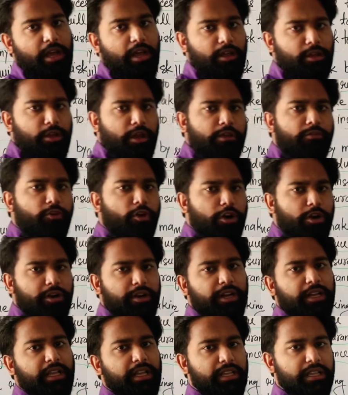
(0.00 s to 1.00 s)
You have
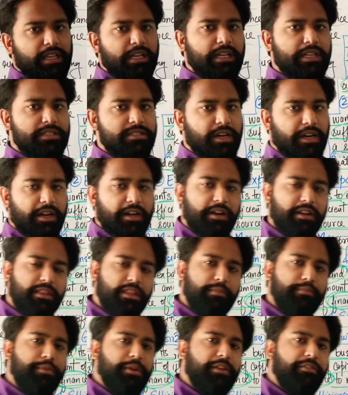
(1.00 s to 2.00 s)
already studied in
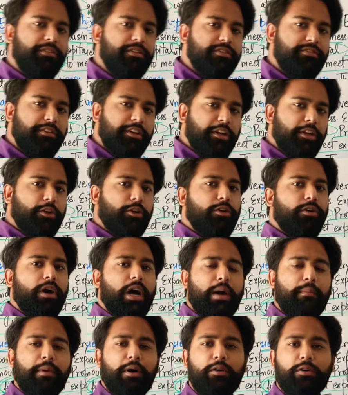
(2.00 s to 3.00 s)
the previous video
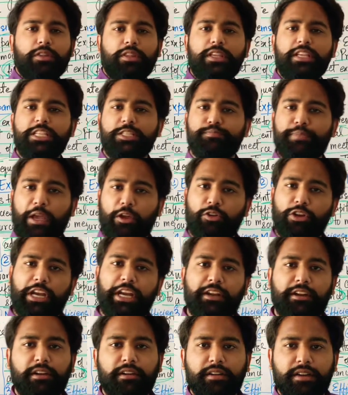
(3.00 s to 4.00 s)
about the
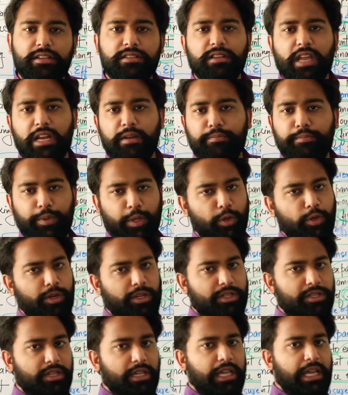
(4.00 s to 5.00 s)
speculated risk and pure
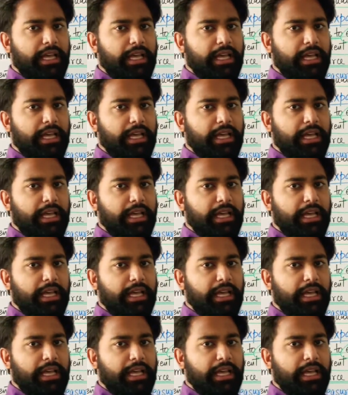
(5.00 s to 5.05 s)
risk.